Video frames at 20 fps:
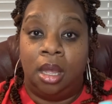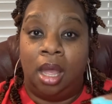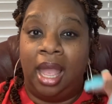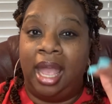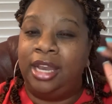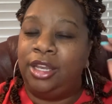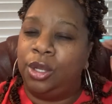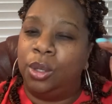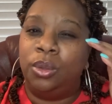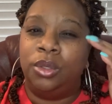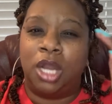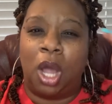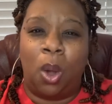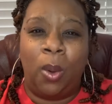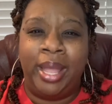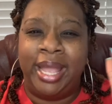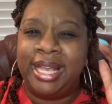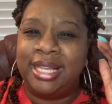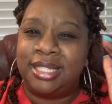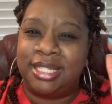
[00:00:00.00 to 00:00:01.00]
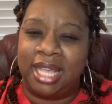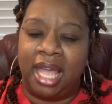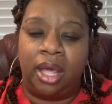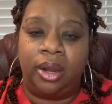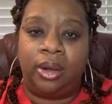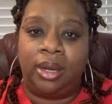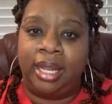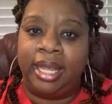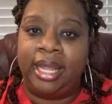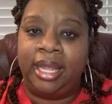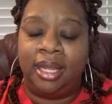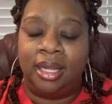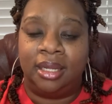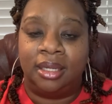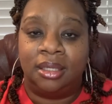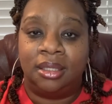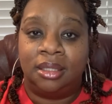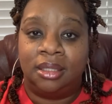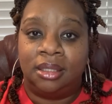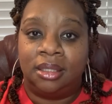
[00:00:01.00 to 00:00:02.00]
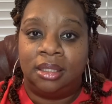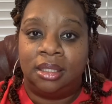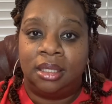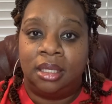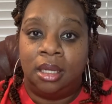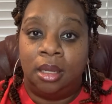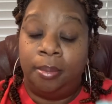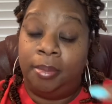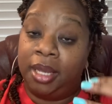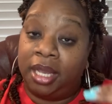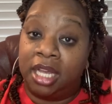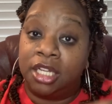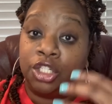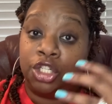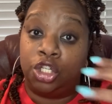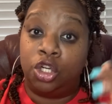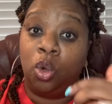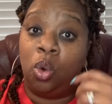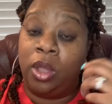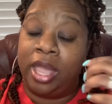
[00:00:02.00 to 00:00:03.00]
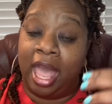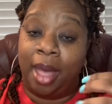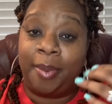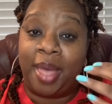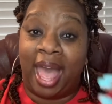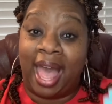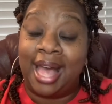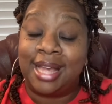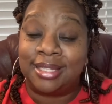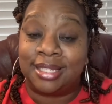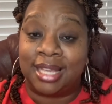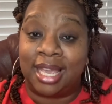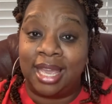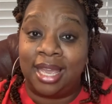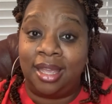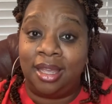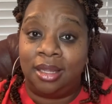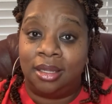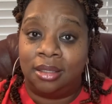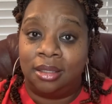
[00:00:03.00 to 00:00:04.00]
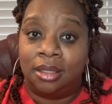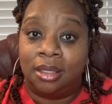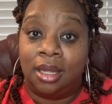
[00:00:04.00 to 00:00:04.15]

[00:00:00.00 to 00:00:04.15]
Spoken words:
and he's settling because you kept asking.